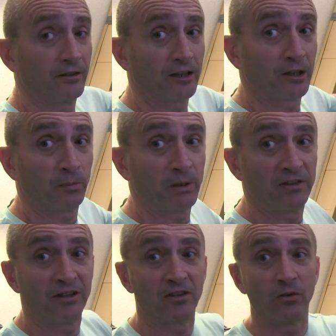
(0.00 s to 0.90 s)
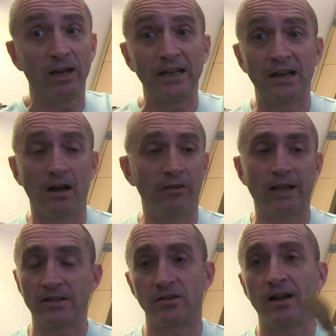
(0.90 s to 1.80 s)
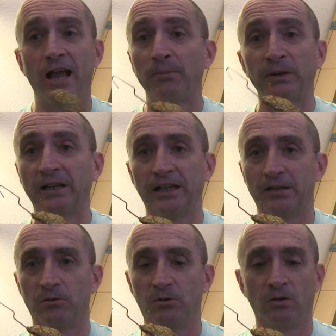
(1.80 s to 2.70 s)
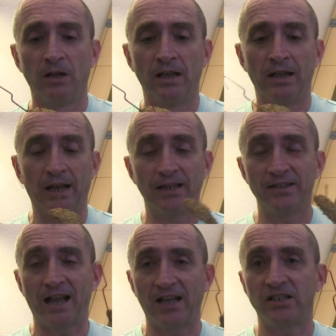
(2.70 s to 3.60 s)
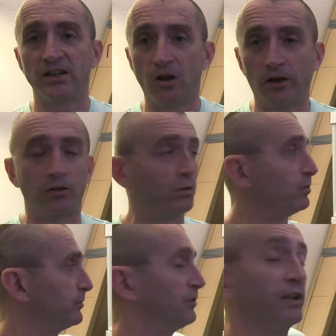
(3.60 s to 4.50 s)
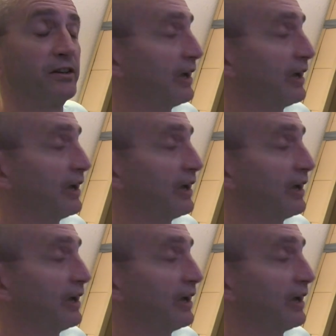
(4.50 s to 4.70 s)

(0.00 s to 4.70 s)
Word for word: this little piece that's ready now, that's not happening anymore. And it's actually not cool to the